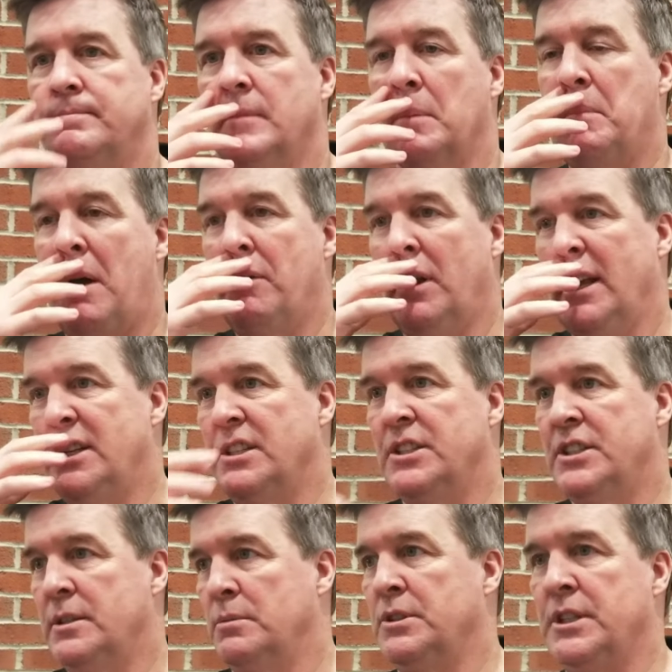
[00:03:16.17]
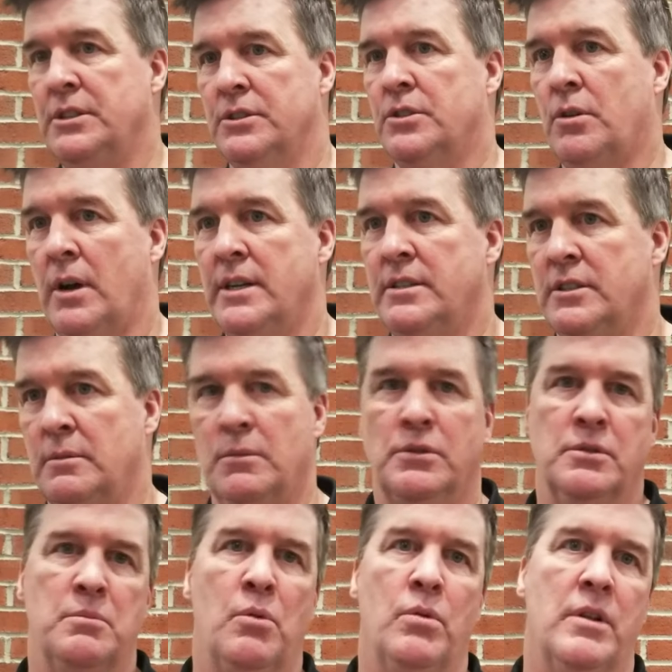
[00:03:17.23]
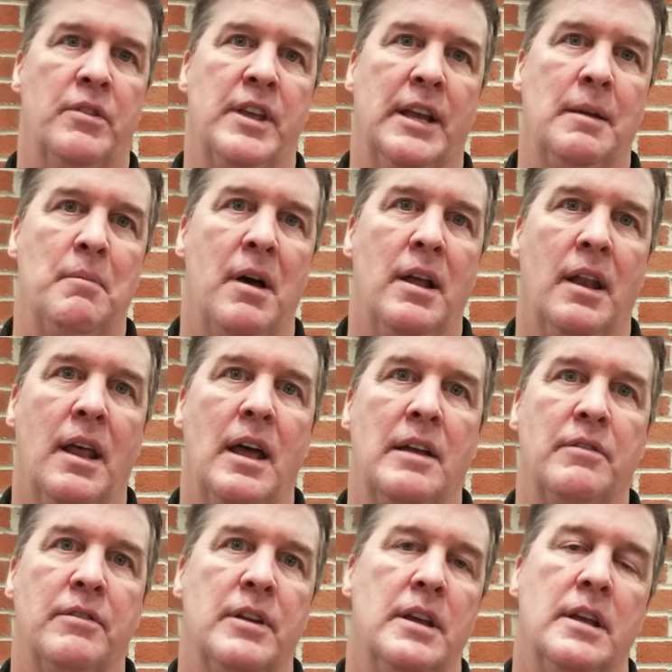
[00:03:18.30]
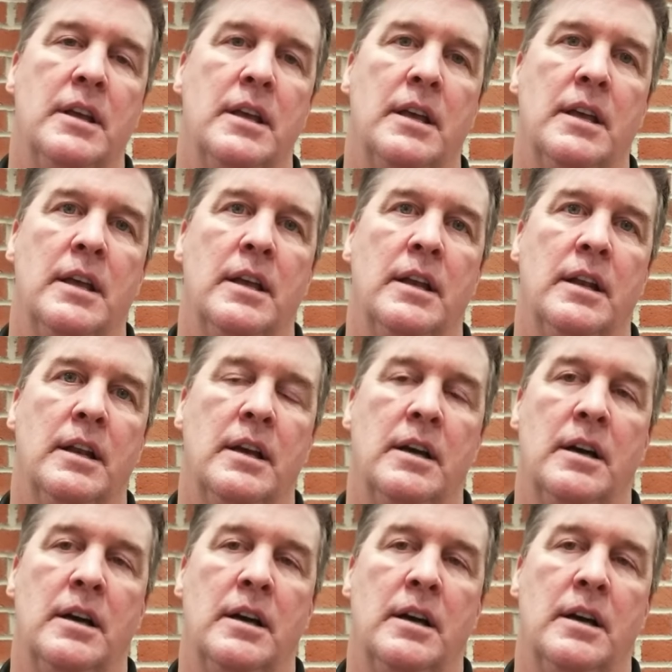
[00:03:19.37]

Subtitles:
my relationship with Jesus Christ is the most important thing in my life. And